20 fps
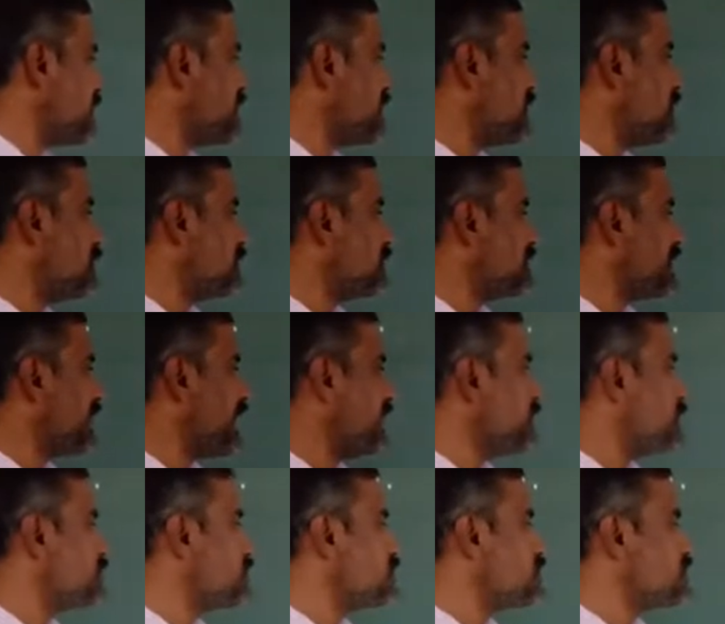Now
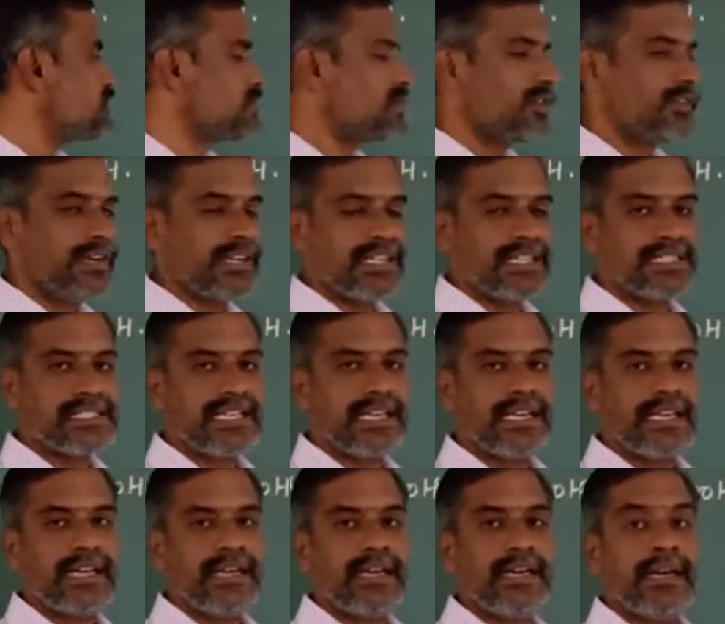8201 is
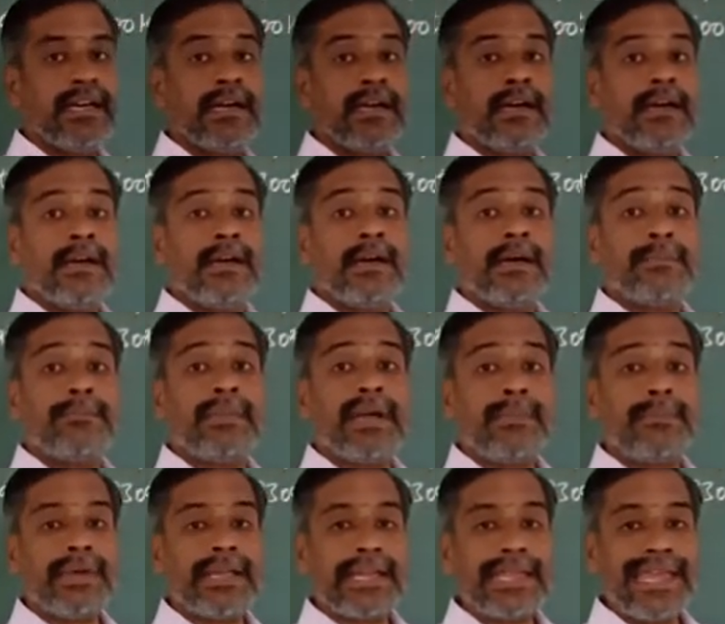the
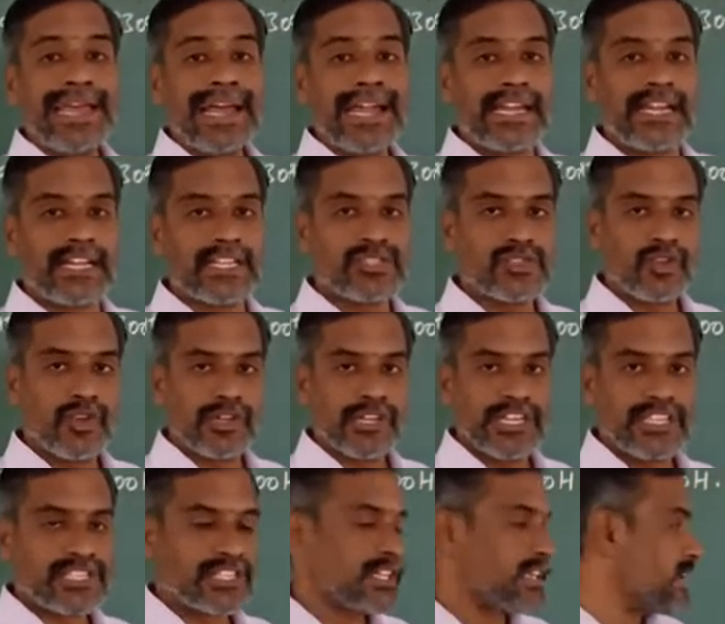memory address
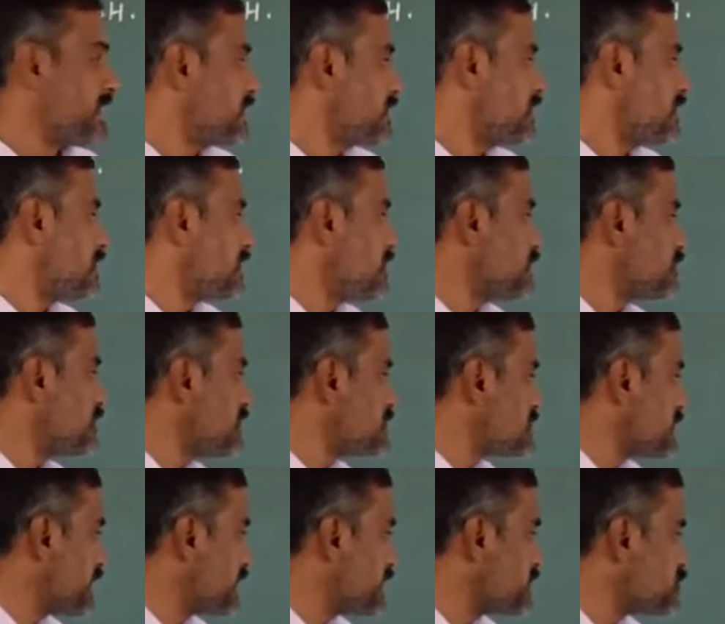location data. Now this
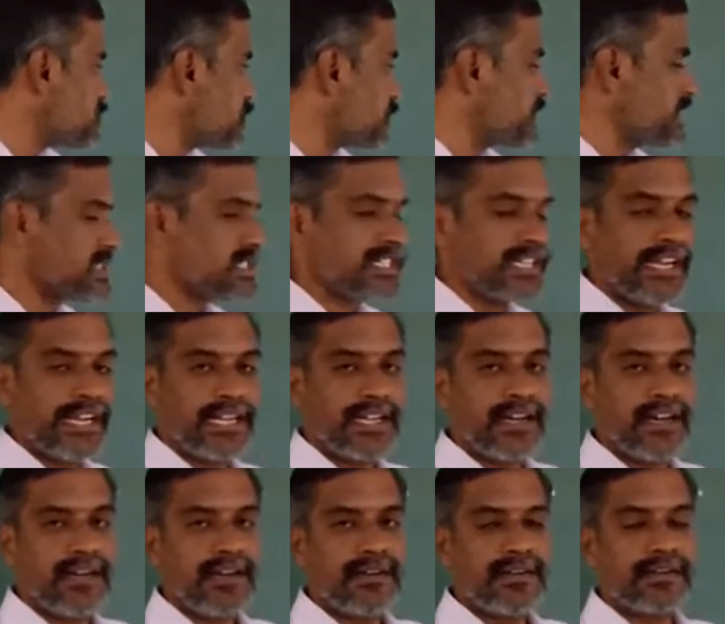address location
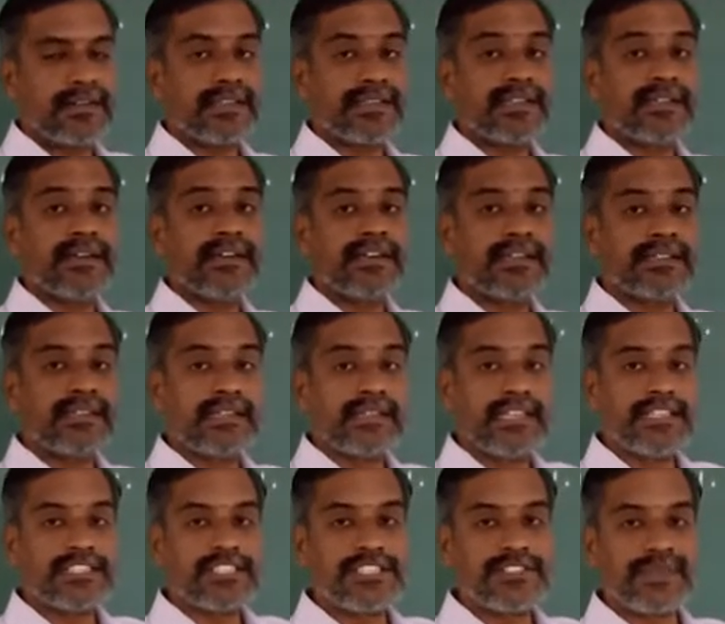data,
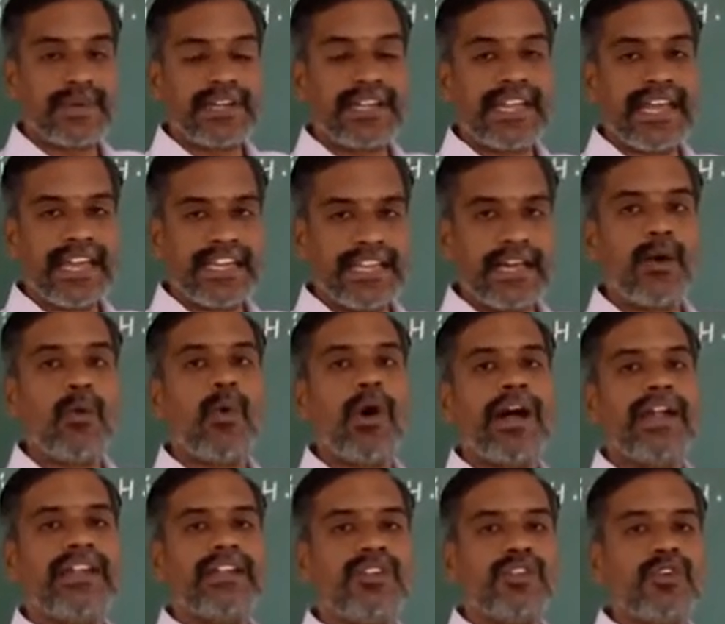this is for data
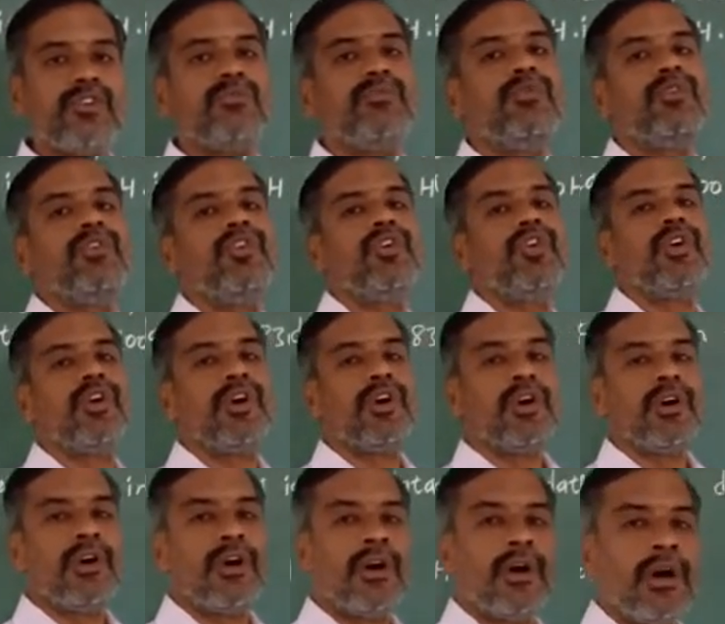1 to move
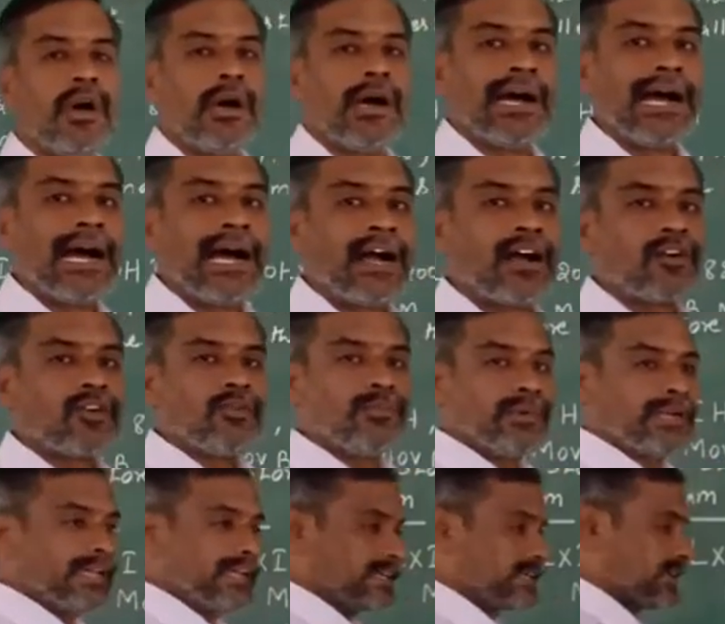
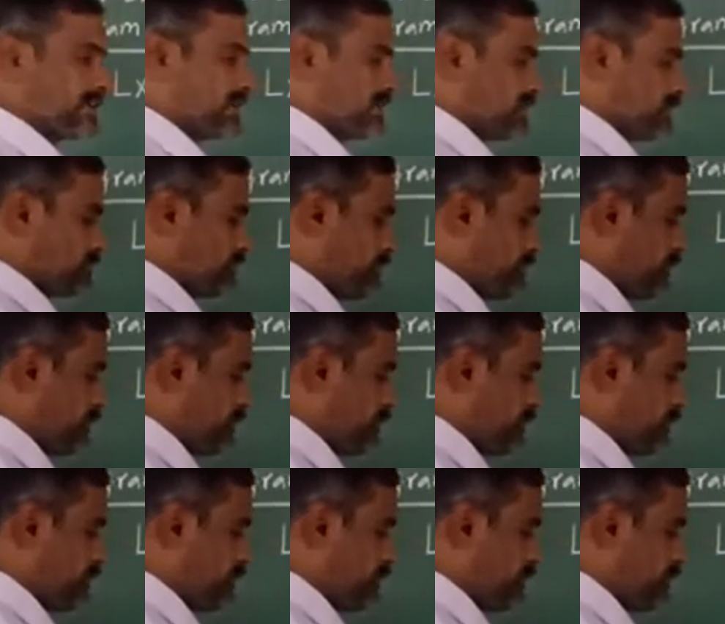accumulator.